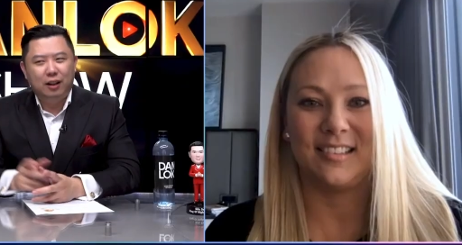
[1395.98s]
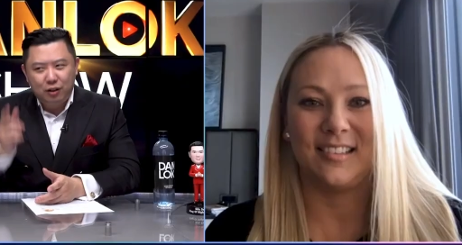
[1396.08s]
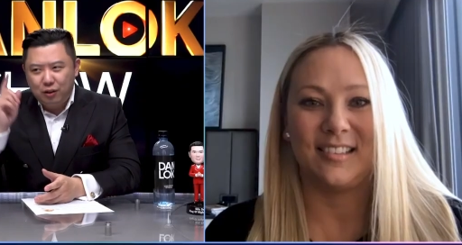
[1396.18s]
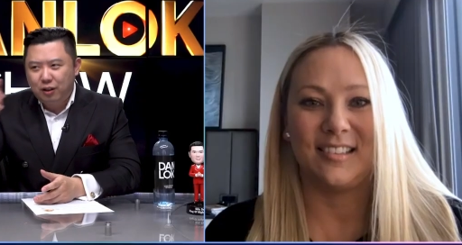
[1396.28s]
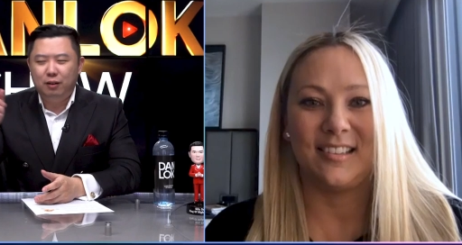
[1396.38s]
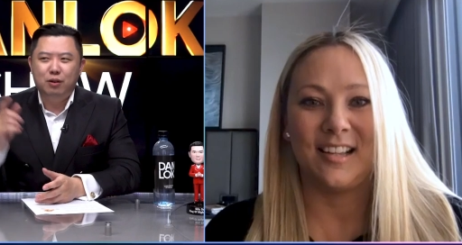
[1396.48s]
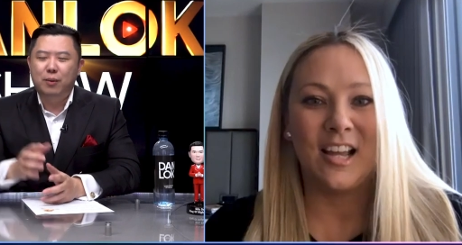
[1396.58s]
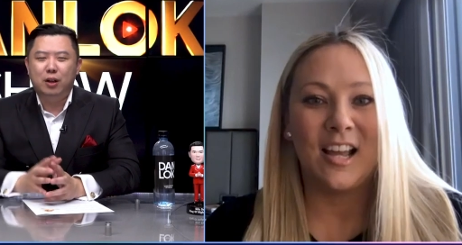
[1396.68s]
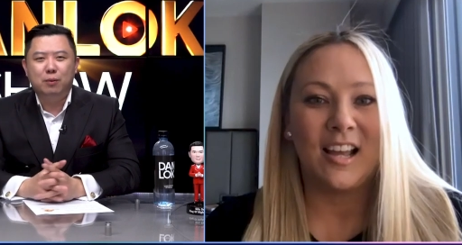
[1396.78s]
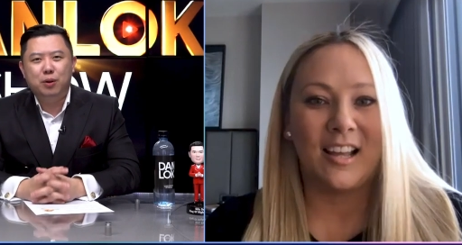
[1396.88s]
Speaker 1: then you,
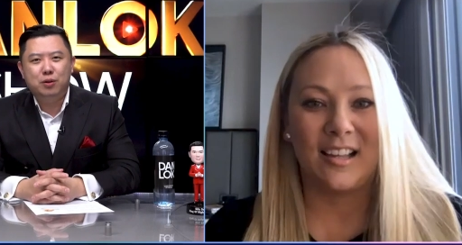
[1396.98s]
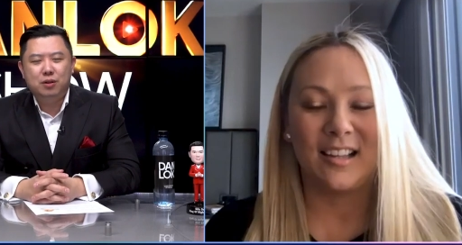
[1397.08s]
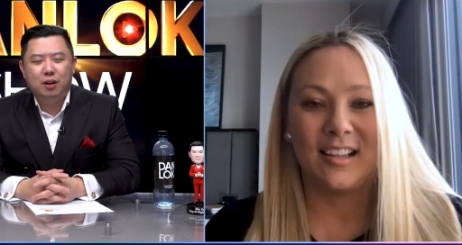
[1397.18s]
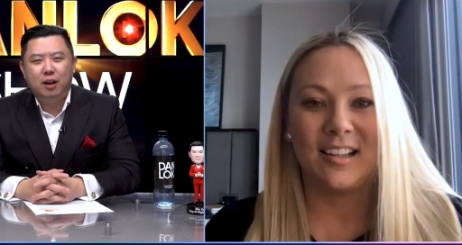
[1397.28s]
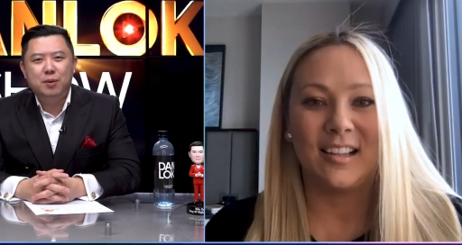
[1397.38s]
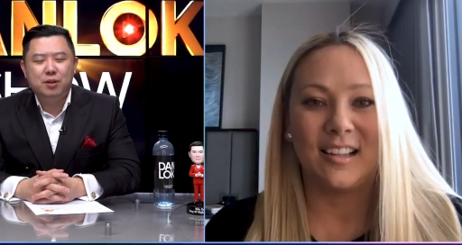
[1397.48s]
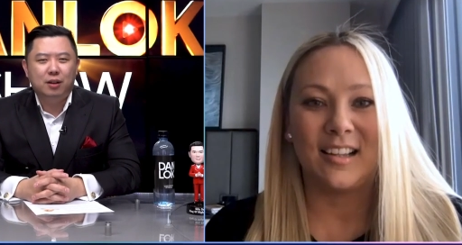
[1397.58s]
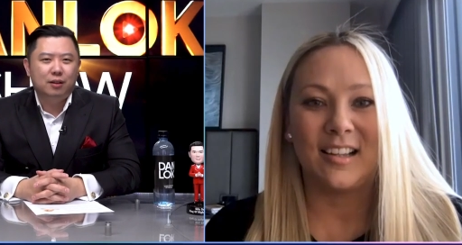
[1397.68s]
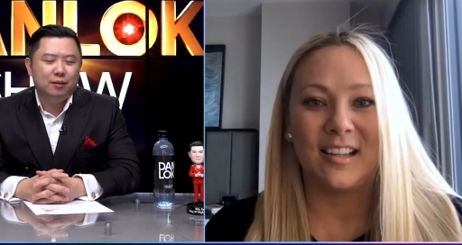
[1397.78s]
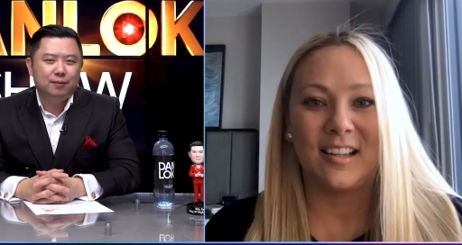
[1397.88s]
you make your purchase on
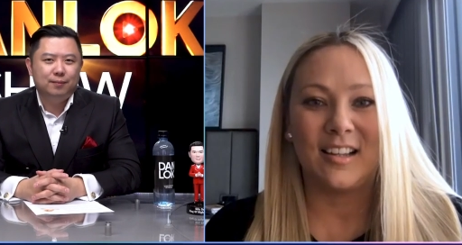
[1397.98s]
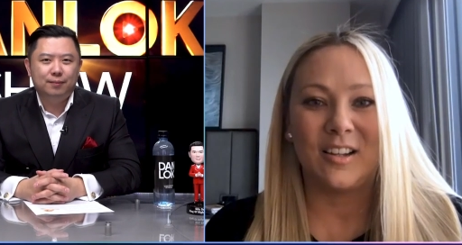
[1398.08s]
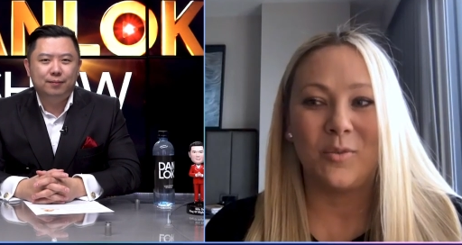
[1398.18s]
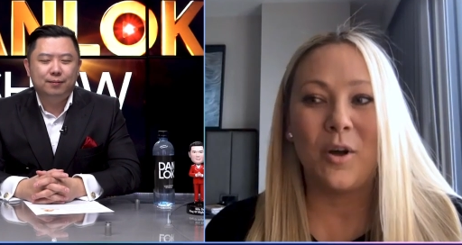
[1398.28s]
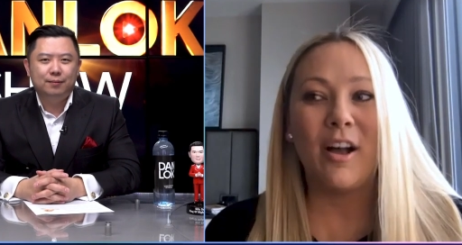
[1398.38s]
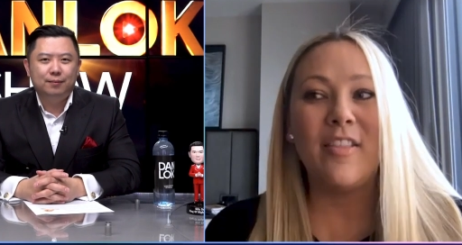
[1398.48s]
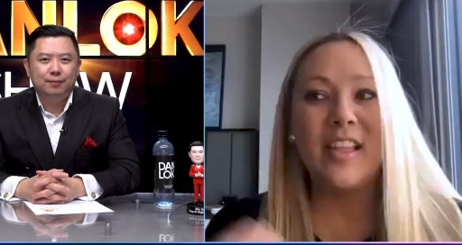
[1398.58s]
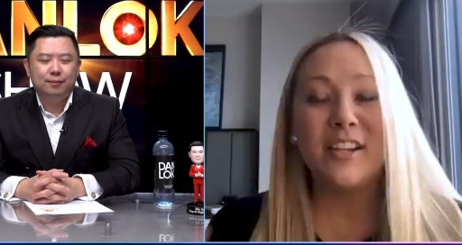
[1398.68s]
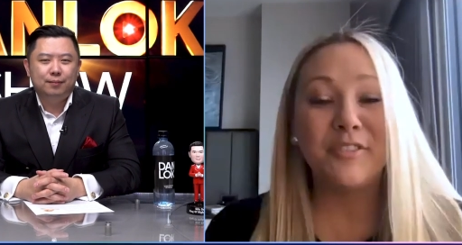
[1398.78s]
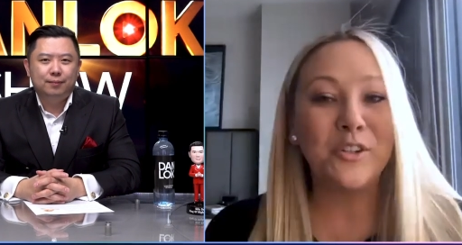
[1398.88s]
Amazon.
Speaker 2: Well, and then
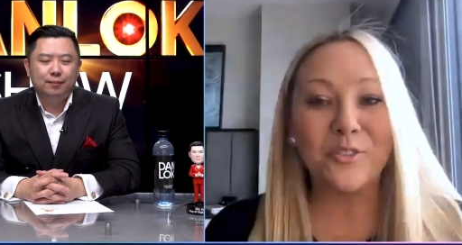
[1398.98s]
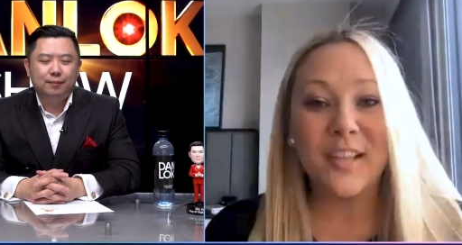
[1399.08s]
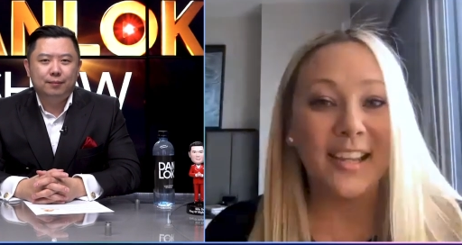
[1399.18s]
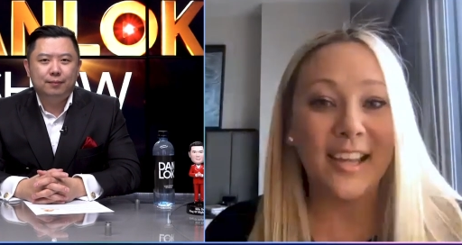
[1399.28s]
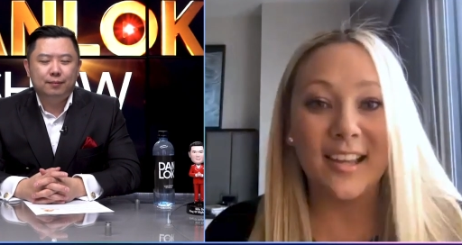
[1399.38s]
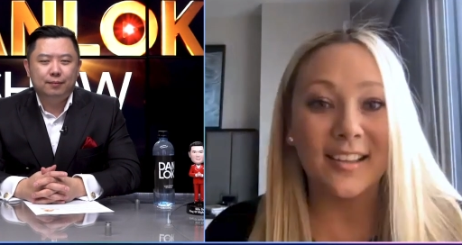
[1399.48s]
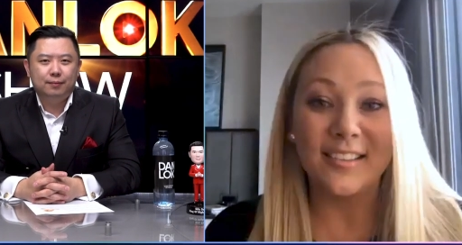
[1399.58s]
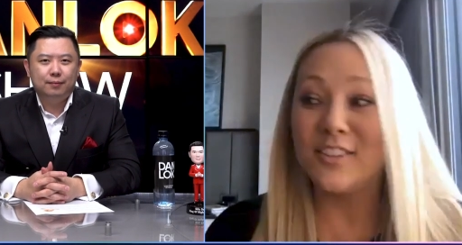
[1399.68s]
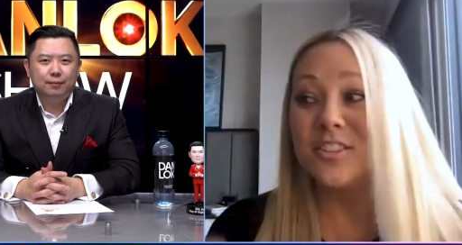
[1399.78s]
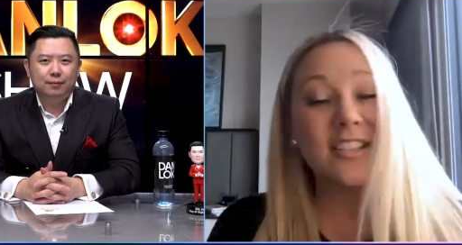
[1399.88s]
if you don't like it,
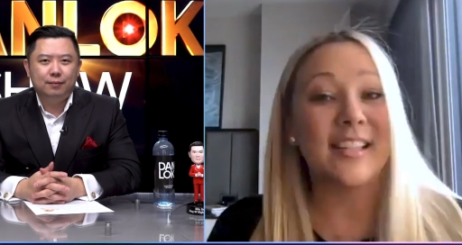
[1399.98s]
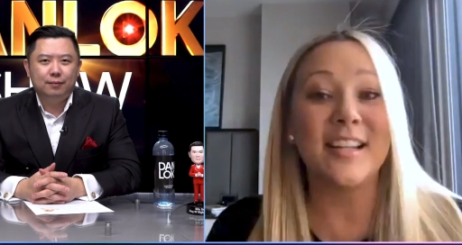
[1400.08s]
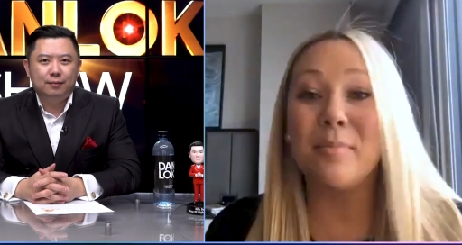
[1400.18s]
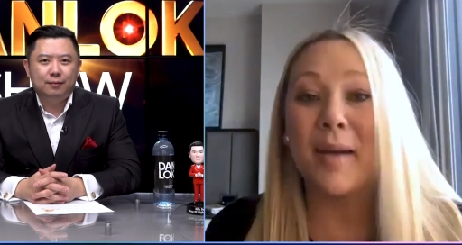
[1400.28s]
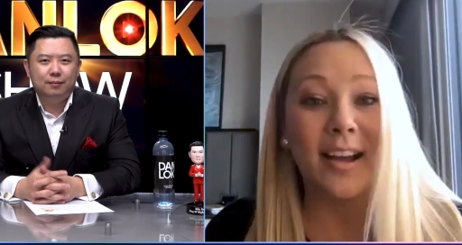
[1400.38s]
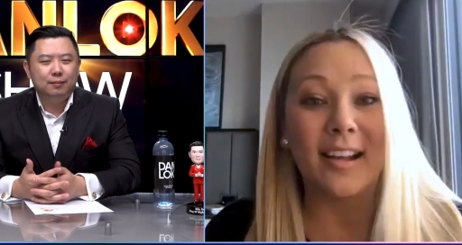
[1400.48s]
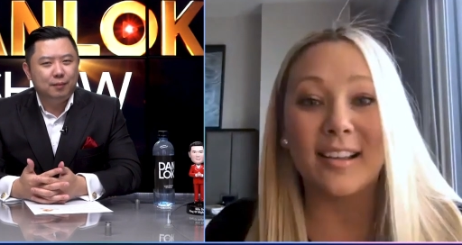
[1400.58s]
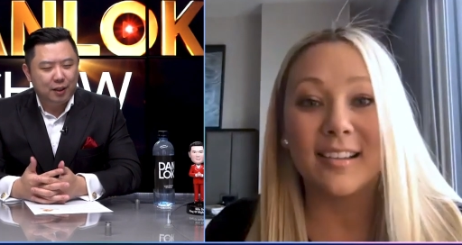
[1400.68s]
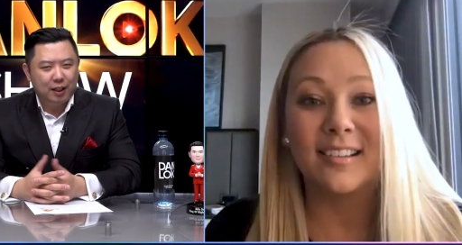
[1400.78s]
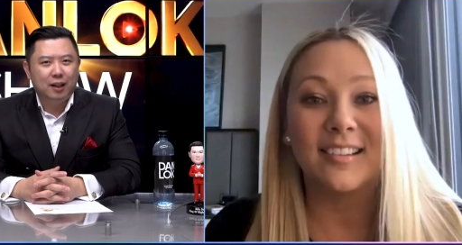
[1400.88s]
you just send it back.
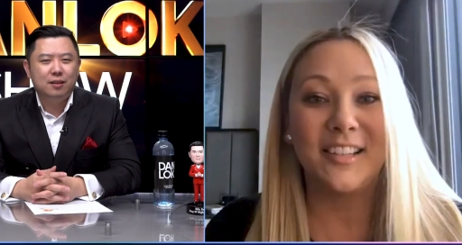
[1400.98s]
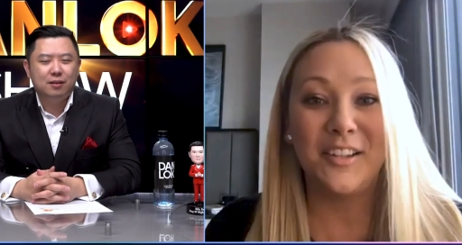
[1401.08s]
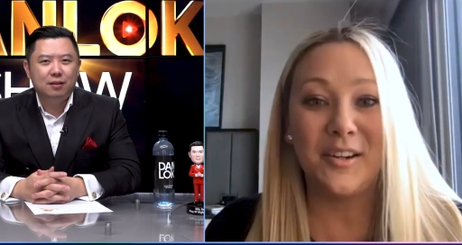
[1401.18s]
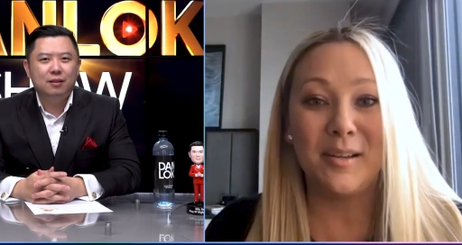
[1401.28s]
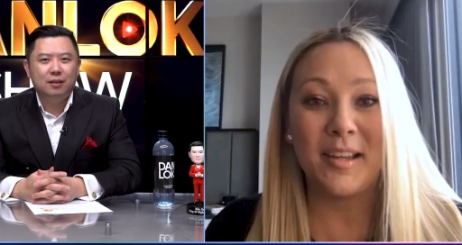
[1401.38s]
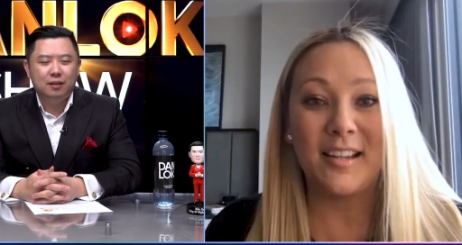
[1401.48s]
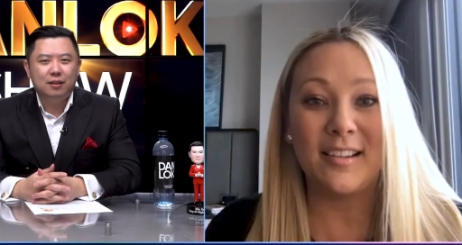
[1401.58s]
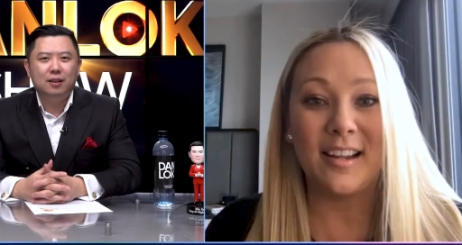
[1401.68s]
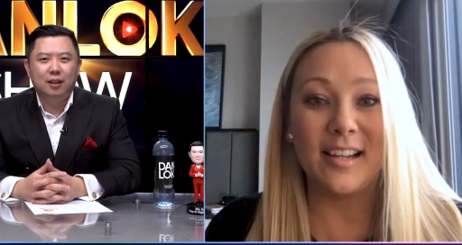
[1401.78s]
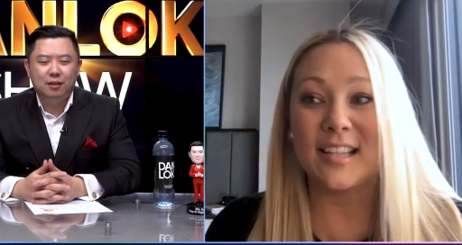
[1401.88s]
Yeah. You know what I mean?
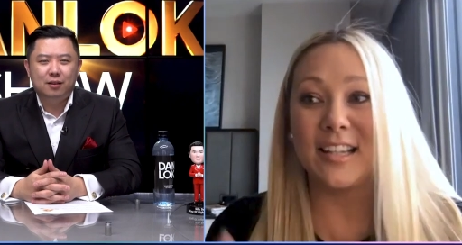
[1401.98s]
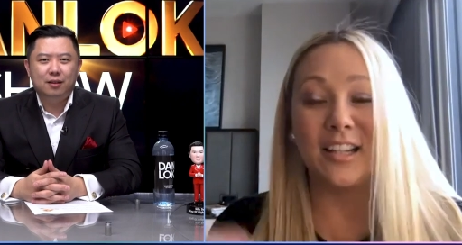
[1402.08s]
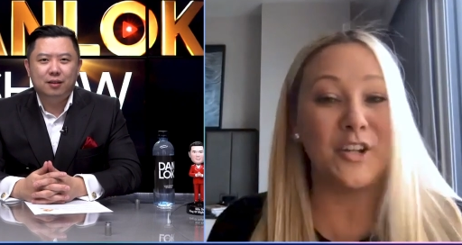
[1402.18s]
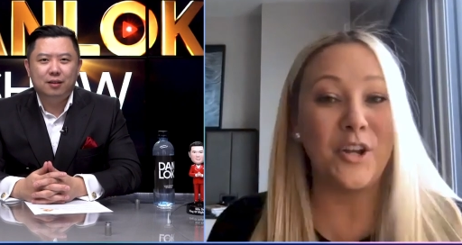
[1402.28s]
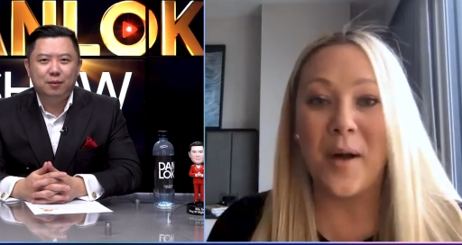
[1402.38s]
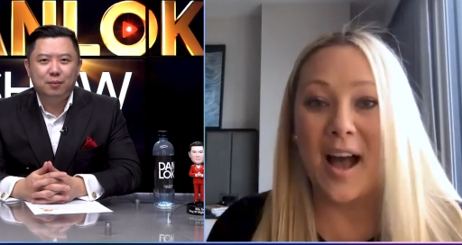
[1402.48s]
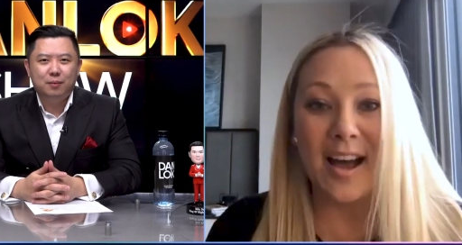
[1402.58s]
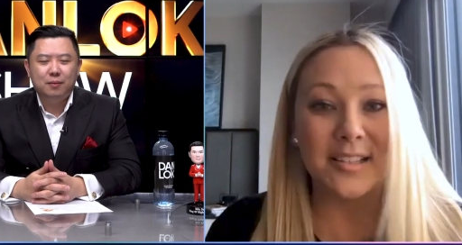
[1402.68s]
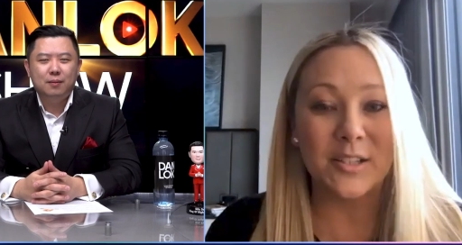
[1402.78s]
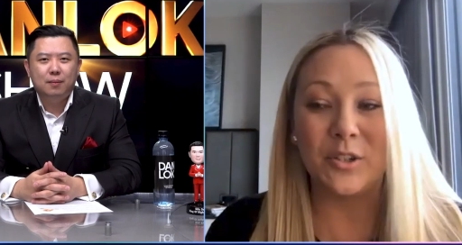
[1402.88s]
It's like a no
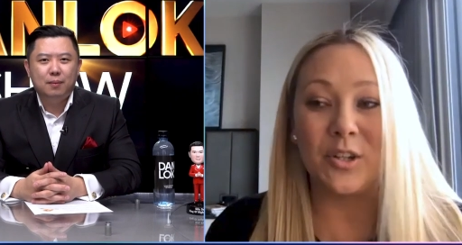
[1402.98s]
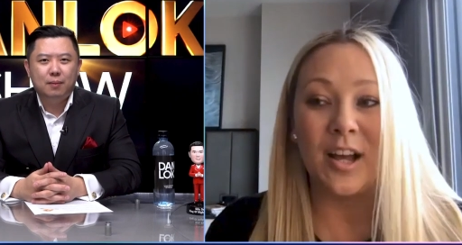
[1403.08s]
hassle.